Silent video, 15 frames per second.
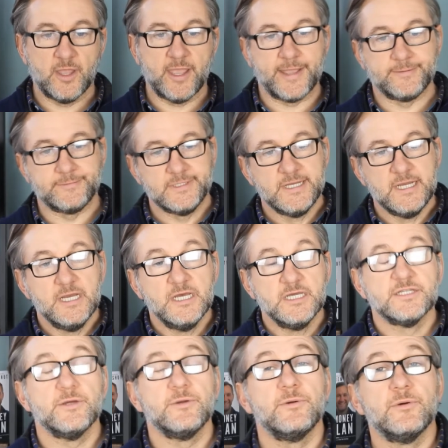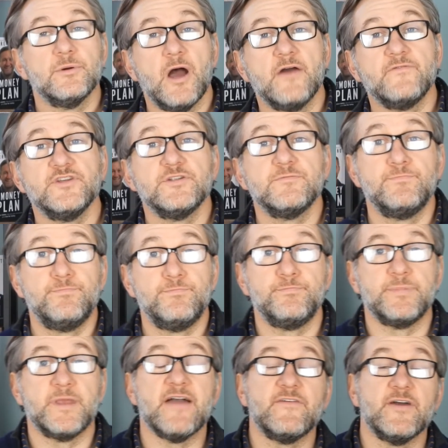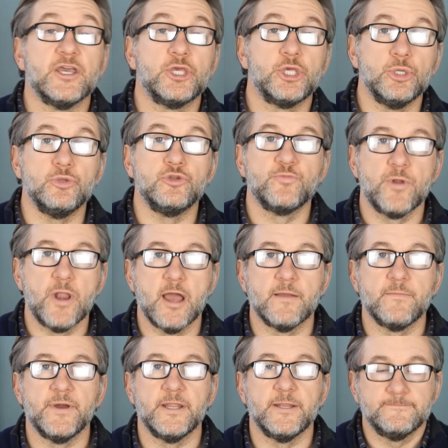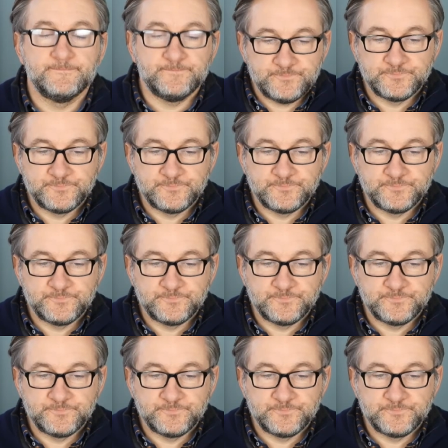Okay, so I've just gave it a huge plug, but